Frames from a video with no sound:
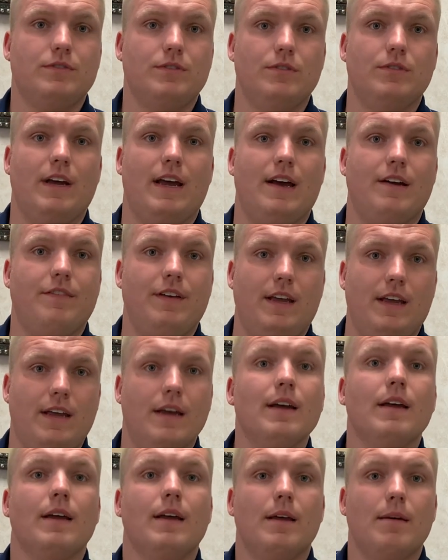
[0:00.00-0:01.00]
to have a
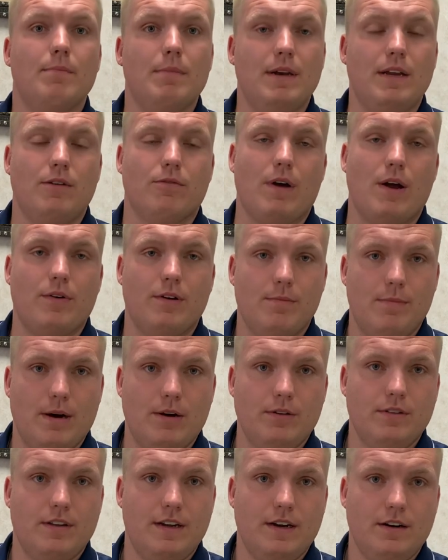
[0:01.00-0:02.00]
mini
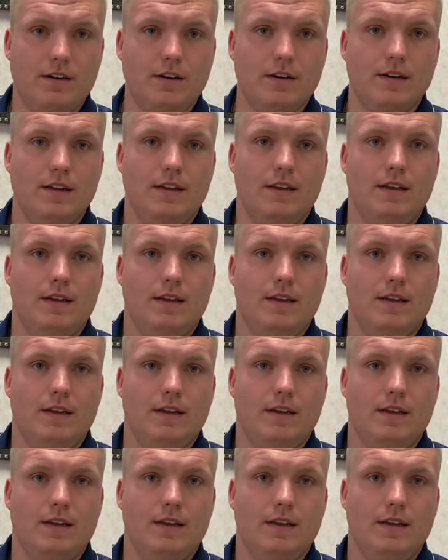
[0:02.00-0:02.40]
roundabout there.